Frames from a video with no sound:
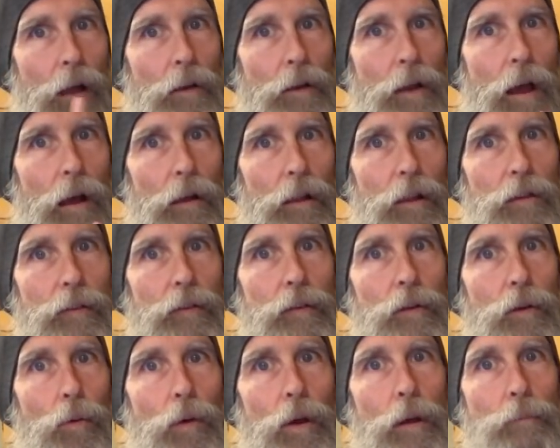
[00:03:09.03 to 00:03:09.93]
now
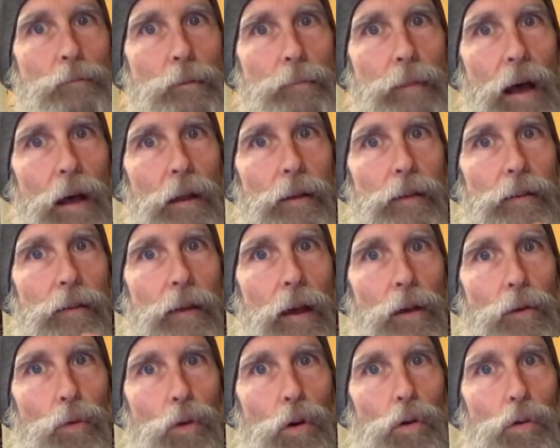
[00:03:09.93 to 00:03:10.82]
listen to what I'm about to
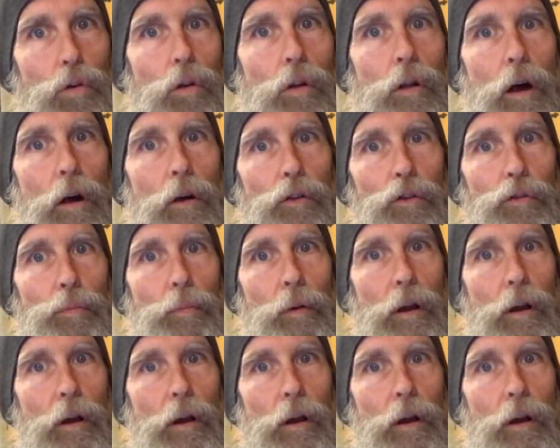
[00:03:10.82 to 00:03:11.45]
say real close,